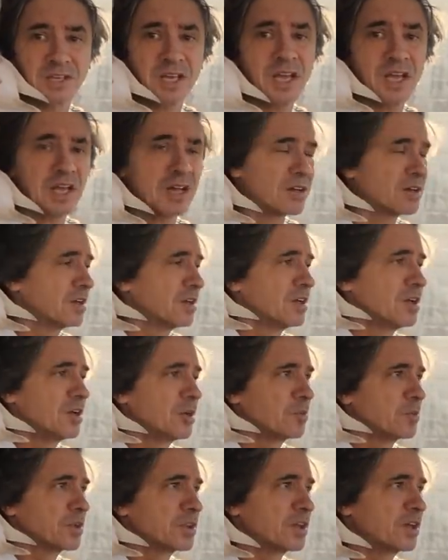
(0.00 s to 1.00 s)
Yeah,
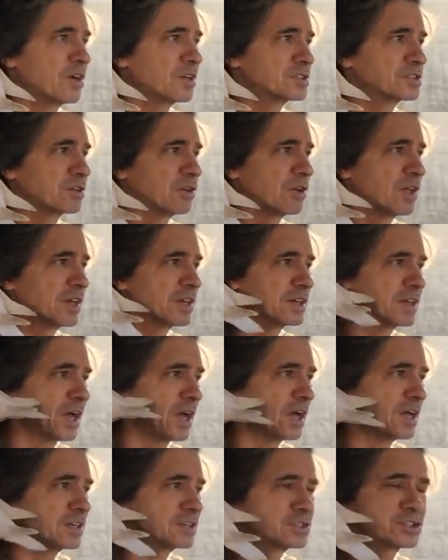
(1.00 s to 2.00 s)
but they also like
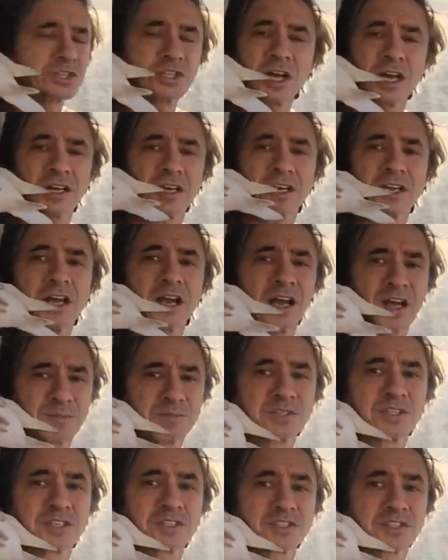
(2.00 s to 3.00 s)
non-shiny
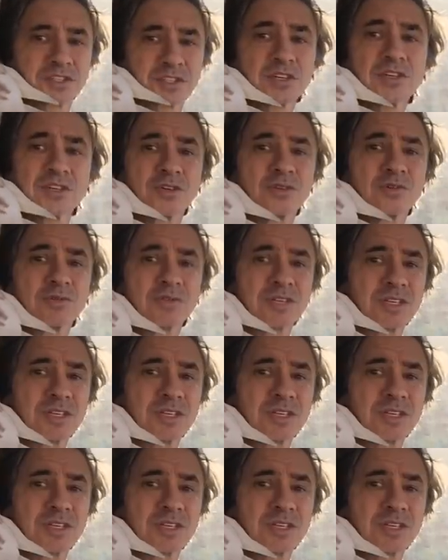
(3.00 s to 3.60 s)
objects too.